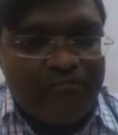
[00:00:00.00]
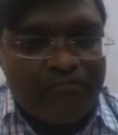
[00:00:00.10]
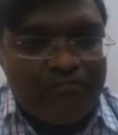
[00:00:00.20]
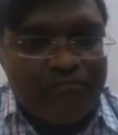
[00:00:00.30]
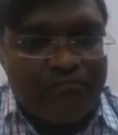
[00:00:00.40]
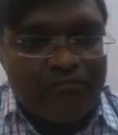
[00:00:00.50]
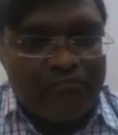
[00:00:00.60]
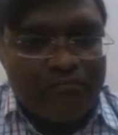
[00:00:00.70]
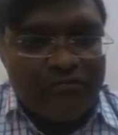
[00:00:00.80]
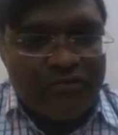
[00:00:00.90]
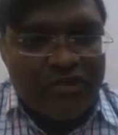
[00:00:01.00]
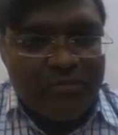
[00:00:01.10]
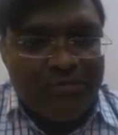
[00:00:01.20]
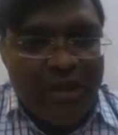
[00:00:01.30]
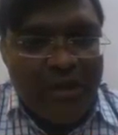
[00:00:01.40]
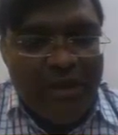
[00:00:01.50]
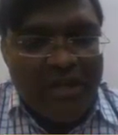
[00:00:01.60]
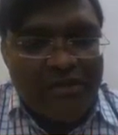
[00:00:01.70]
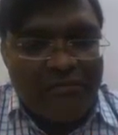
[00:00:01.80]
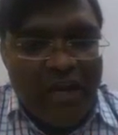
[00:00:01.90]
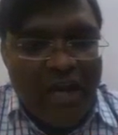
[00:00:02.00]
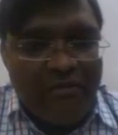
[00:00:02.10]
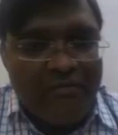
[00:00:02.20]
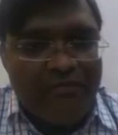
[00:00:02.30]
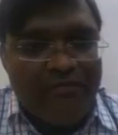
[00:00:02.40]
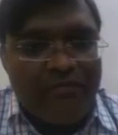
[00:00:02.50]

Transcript: So in that case, if I apply this formula,